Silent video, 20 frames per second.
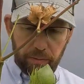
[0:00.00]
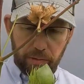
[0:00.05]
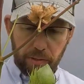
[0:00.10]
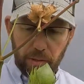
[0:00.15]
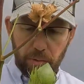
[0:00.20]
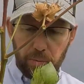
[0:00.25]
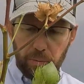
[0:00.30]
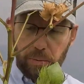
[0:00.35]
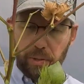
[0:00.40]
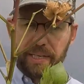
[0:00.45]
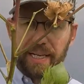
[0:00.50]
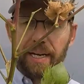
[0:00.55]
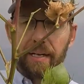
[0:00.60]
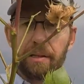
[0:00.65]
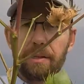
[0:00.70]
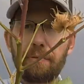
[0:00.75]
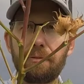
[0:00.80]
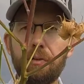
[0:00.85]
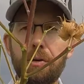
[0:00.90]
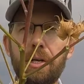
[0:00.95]
So we'll
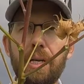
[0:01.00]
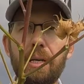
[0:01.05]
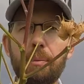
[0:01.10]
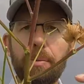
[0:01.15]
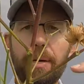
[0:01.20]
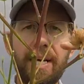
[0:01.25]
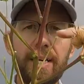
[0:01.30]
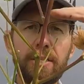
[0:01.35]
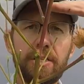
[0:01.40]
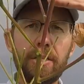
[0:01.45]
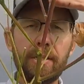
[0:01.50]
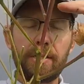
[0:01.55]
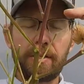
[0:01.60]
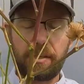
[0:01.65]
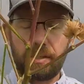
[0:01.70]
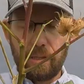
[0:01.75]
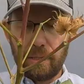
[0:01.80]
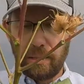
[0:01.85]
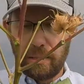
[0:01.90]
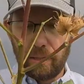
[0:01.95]
count the fruiting
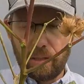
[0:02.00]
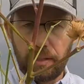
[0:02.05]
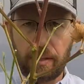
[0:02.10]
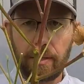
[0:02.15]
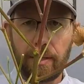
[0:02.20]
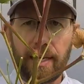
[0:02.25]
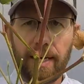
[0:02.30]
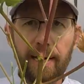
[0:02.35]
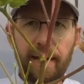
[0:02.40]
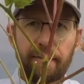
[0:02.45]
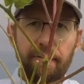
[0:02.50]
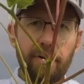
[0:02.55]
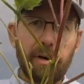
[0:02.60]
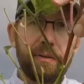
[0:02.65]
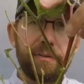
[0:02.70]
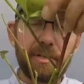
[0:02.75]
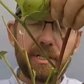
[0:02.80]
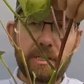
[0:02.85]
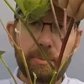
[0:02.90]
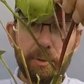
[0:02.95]
branches that have
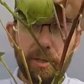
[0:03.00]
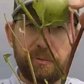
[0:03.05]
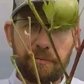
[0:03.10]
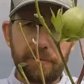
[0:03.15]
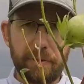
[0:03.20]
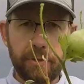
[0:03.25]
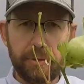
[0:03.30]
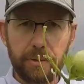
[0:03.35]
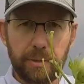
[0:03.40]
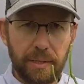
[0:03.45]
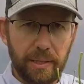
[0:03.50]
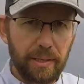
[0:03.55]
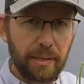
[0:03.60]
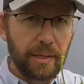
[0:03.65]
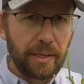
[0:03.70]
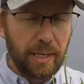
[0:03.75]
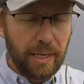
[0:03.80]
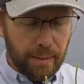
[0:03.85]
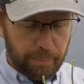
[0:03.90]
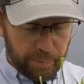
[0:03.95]
harvestable fruit
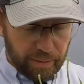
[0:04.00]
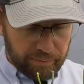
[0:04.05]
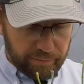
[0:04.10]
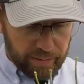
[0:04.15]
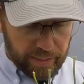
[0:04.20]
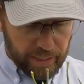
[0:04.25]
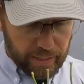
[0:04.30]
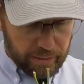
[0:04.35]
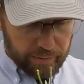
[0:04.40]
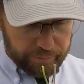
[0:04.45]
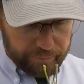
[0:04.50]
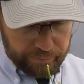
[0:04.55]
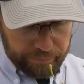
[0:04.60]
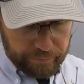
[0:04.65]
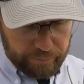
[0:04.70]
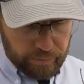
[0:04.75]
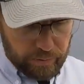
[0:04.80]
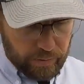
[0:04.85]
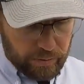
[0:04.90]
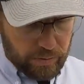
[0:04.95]
above that.
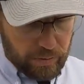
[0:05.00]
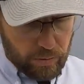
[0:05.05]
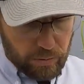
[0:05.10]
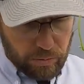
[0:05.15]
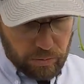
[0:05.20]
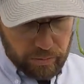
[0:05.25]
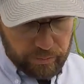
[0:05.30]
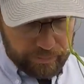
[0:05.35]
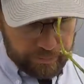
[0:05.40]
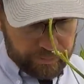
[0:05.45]
So